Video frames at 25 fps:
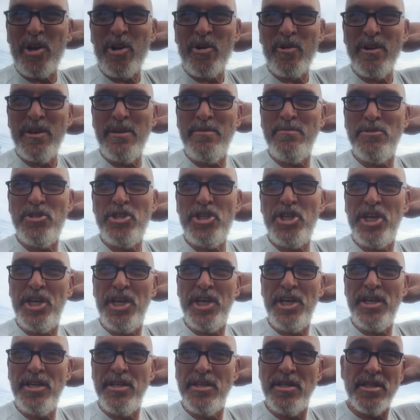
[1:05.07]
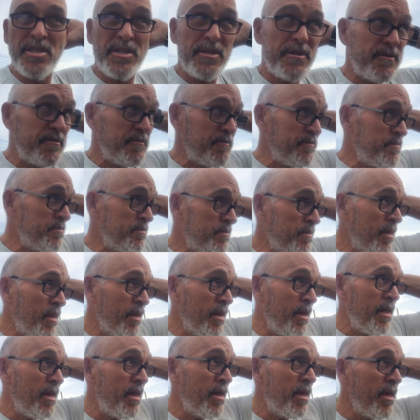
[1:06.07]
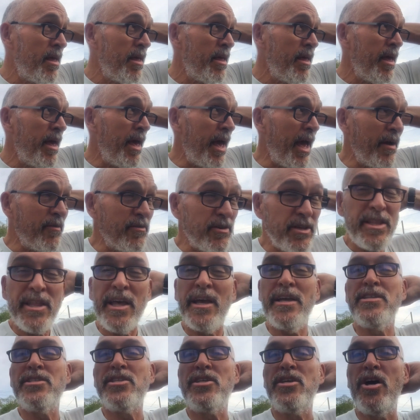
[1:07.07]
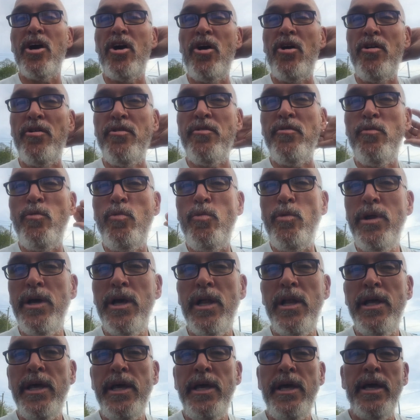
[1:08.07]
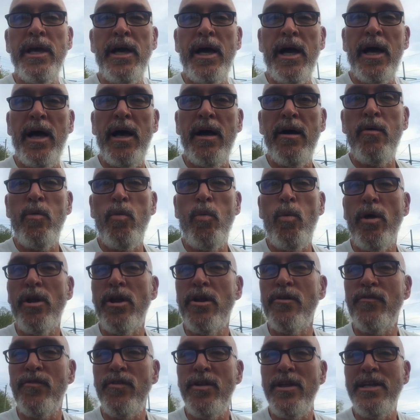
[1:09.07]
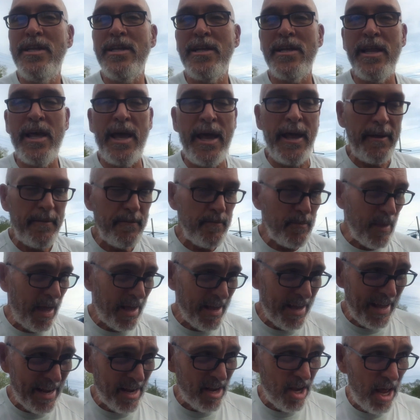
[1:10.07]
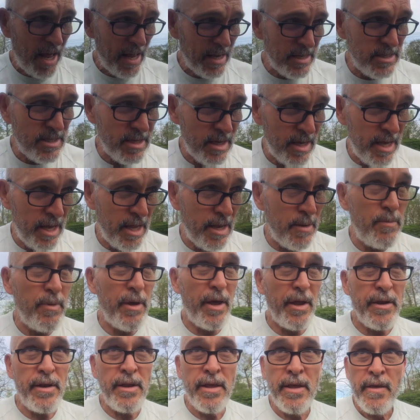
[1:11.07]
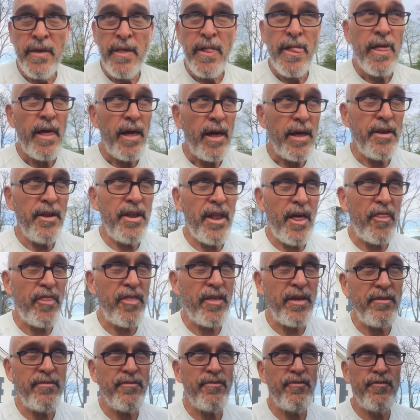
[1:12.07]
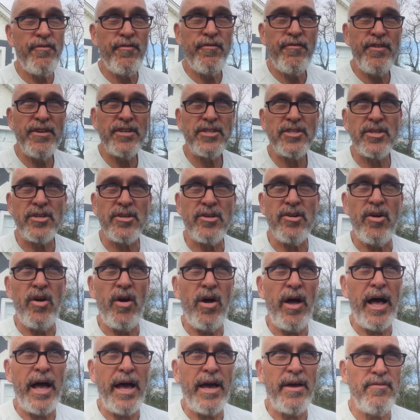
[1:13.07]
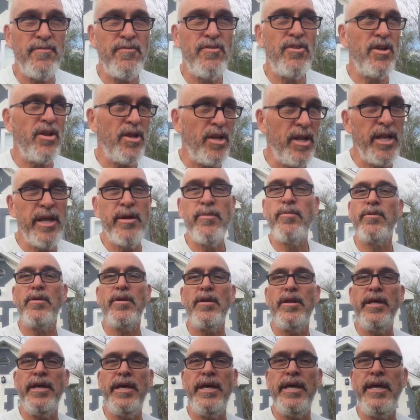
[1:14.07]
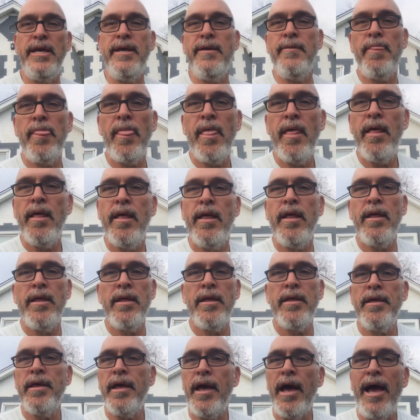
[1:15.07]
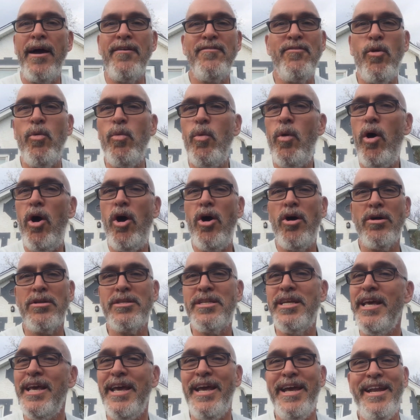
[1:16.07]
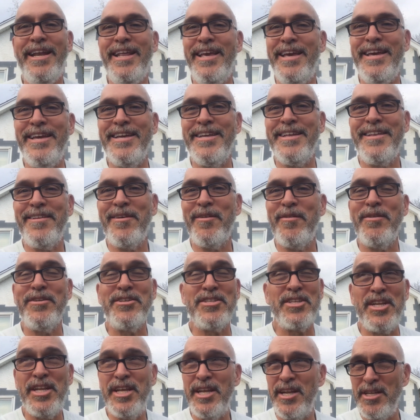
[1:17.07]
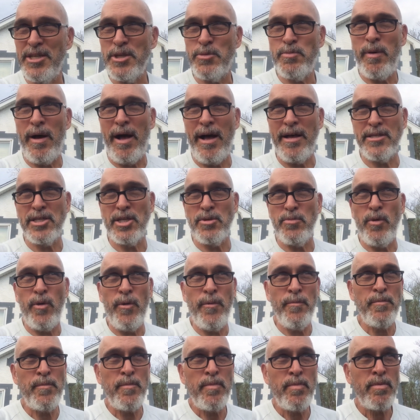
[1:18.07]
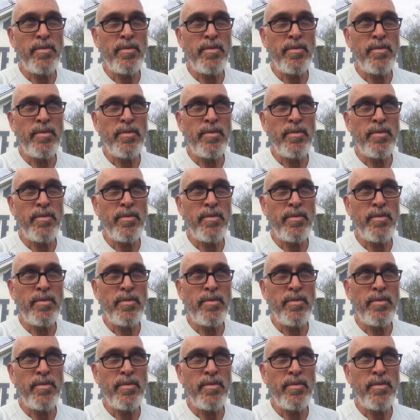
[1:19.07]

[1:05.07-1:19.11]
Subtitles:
with cream cheese. Everything's going really wonderfully today. I got a lot done, but nothing physical. I've deliberately haven't walked any or as little as possible.